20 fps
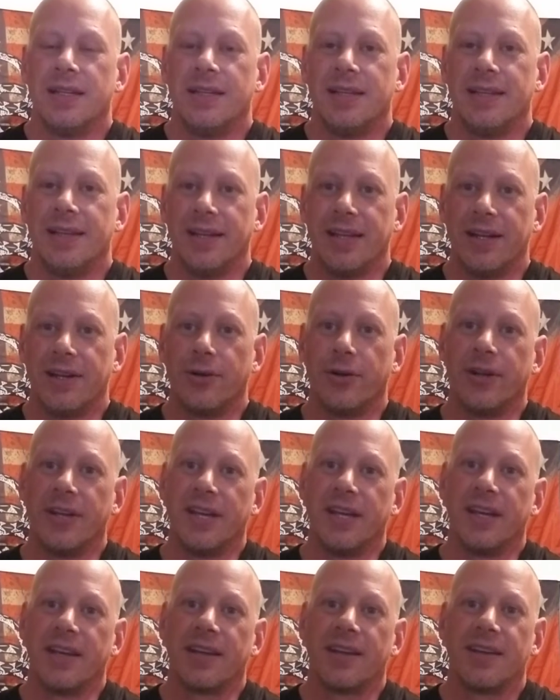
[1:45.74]
Little
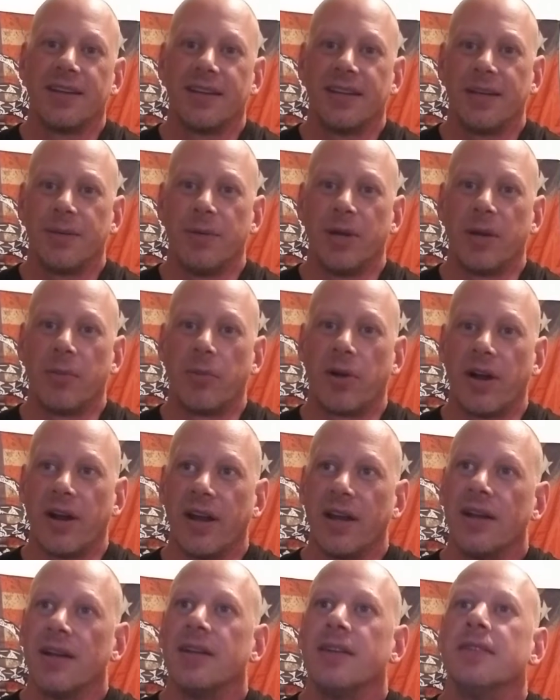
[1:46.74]
hick, give me a
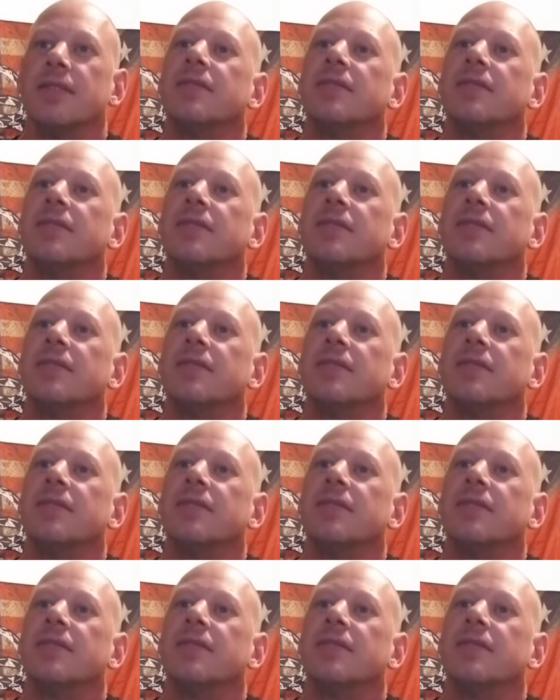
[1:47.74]
break.